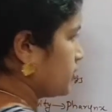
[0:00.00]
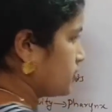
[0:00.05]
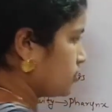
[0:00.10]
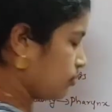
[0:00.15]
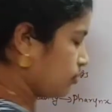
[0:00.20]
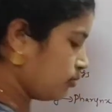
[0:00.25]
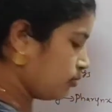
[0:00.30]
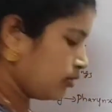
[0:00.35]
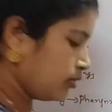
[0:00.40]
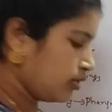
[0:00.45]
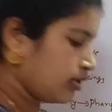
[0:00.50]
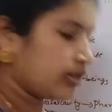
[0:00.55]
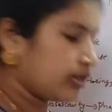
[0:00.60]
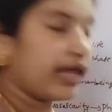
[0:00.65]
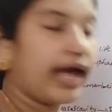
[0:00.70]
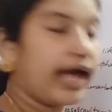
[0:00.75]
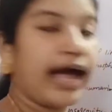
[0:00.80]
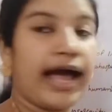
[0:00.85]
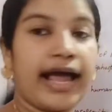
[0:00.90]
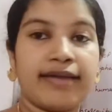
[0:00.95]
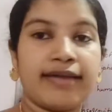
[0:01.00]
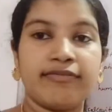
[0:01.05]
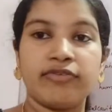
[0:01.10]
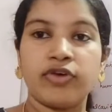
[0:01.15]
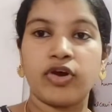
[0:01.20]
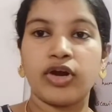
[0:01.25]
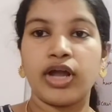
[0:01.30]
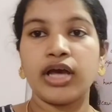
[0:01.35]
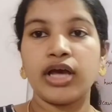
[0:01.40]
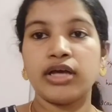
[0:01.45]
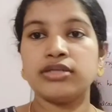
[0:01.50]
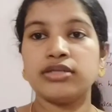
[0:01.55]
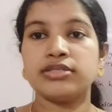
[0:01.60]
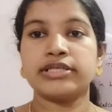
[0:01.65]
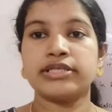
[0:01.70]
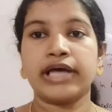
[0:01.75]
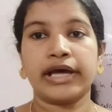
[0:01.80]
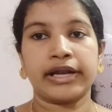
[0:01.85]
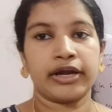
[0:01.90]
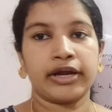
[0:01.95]
So the alveoli is
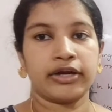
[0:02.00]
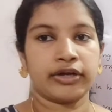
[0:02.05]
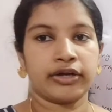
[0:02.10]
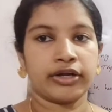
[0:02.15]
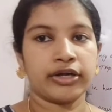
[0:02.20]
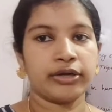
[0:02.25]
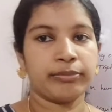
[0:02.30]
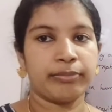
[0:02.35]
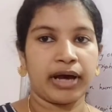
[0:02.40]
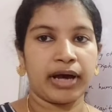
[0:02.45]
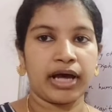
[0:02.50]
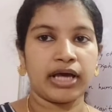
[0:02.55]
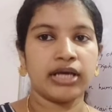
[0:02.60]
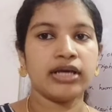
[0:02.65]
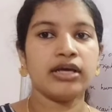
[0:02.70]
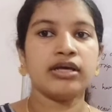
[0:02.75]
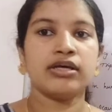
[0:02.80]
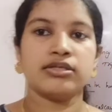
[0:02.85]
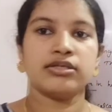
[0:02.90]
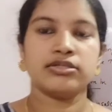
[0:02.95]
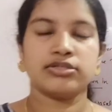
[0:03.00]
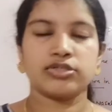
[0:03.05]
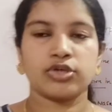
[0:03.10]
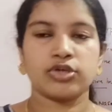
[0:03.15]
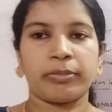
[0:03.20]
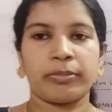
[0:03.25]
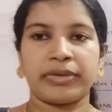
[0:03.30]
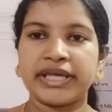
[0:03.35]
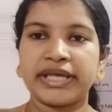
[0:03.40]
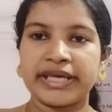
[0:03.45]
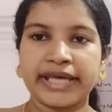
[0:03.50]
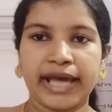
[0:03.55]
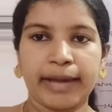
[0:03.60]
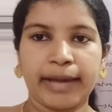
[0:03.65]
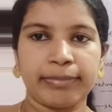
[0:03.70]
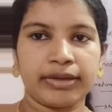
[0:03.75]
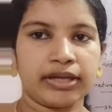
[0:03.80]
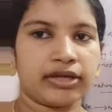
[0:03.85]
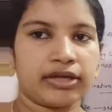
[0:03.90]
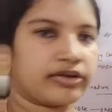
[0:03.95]
surrounded by so many
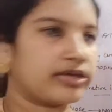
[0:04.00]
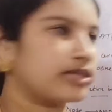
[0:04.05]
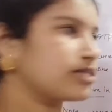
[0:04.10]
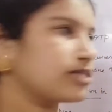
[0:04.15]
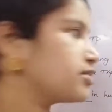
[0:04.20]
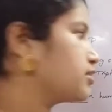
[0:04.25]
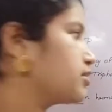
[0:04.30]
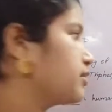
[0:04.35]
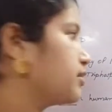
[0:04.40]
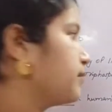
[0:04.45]
capillaries.